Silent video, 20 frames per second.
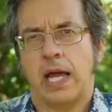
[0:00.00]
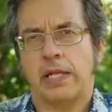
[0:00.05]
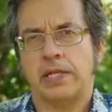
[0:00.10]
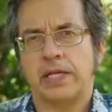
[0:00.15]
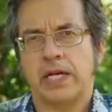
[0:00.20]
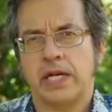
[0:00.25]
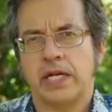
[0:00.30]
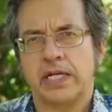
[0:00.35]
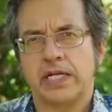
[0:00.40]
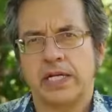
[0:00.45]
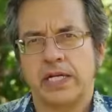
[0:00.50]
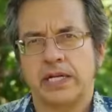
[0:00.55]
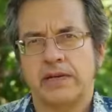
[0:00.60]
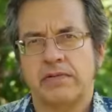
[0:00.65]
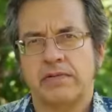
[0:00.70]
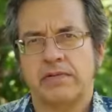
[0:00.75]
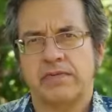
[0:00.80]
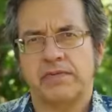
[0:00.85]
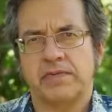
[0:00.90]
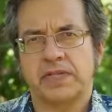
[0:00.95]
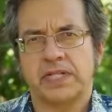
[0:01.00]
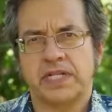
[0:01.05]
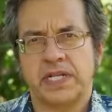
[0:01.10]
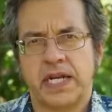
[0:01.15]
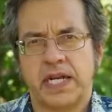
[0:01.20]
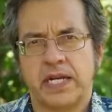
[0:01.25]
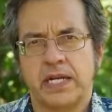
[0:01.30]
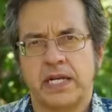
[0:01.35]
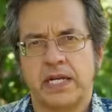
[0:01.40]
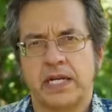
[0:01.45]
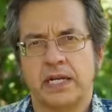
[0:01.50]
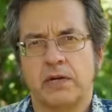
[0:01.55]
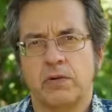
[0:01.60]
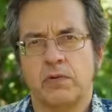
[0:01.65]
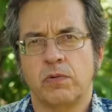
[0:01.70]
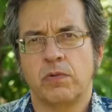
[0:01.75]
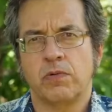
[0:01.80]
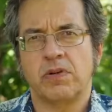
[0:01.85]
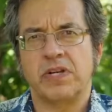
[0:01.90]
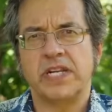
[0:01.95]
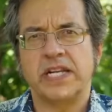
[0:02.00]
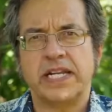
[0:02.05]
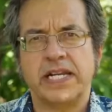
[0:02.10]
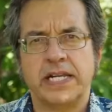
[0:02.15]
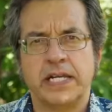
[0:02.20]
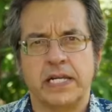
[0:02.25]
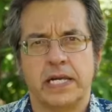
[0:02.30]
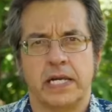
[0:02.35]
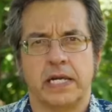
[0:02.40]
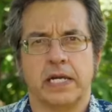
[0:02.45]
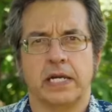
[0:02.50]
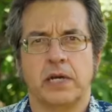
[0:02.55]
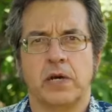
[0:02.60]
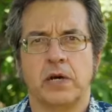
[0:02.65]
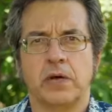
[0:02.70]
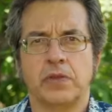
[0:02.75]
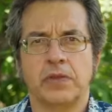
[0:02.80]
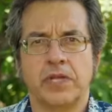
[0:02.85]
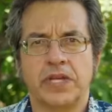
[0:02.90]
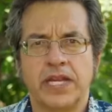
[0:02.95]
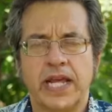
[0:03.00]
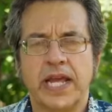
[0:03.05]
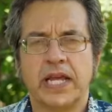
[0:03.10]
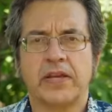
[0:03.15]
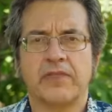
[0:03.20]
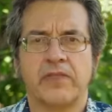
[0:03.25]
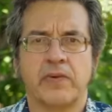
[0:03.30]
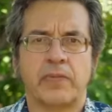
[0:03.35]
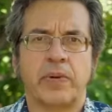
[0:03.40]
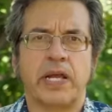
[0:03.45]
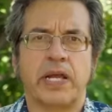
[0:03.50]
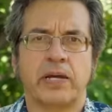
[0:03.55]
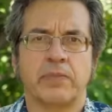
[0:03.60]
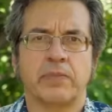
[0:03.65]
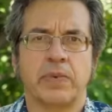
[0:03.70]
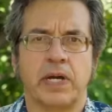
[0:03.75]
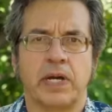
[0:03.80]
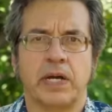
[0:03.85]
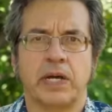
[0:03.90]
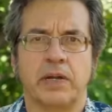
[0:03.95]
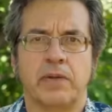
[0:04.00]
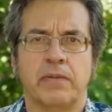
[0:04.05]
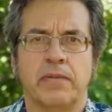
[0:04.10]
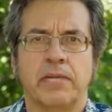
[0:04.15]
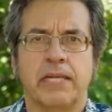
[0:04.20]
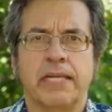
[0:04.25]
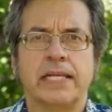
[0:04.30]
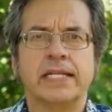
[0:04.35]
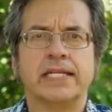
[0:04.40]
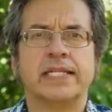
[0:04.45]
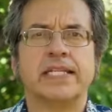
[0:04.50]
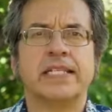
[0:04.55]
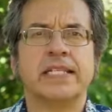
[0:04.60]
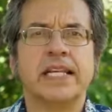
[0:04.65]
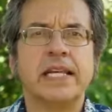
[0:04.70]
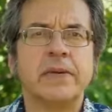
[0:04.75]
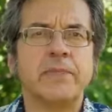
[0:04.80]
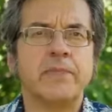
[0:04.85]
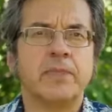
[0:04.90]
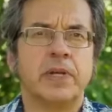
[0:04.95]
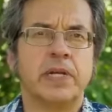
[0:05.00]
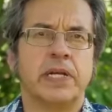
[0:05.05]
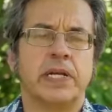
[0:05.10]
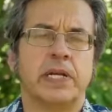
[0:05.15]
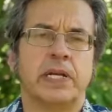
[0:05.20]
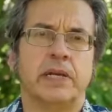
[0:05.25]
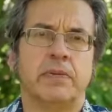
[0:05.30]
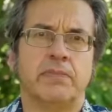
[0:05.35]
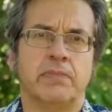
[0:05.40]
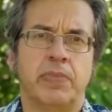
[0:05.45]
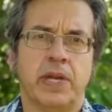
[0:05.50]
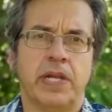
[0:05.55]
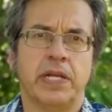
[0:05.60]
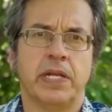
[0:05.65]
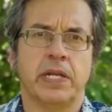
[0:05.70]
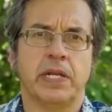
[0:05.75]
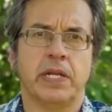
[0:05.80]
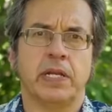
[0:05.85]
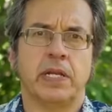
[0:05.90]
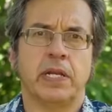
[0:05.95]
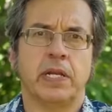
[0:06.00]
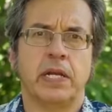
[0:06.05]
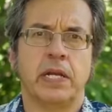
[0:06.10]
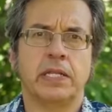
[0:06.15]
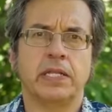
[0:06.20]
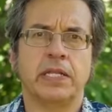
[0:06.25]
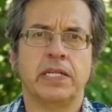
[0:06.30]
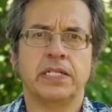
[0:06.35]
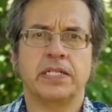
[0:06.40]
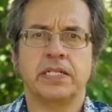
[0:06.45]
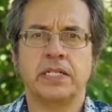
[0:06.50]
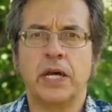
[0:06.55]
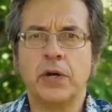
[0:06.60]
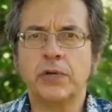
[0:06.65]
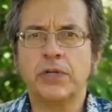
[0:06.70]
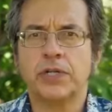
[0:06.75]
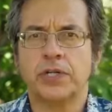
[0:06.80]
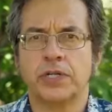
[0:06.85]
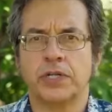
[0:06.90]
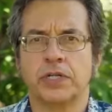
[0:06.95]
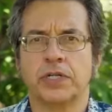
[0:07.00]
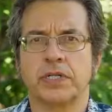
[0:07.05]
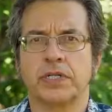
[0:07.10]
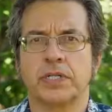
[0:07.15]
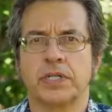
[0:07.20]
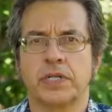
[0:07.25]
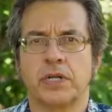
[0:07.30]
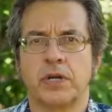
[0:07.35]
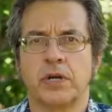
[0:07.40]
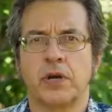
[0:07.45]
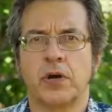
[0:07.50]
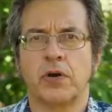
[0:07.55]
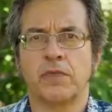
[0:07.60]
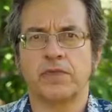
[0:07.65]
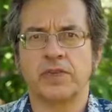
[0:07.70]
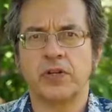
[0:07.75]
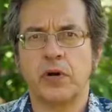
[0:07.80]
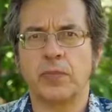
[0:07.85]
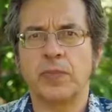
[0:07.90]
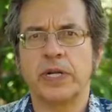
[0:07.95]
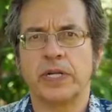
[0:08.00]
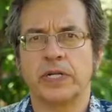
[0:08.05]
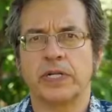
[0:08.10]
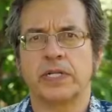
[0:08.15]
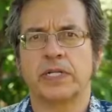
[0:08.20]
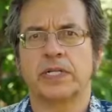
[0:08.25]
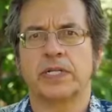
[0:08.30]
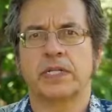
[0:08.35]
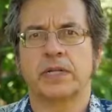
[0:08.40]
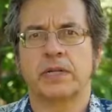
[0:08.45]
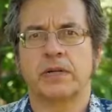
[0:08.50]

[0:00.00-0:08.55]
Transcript: And the idea of standing or kneeling on the neck of a black man is deeply embedded in these notions of dominance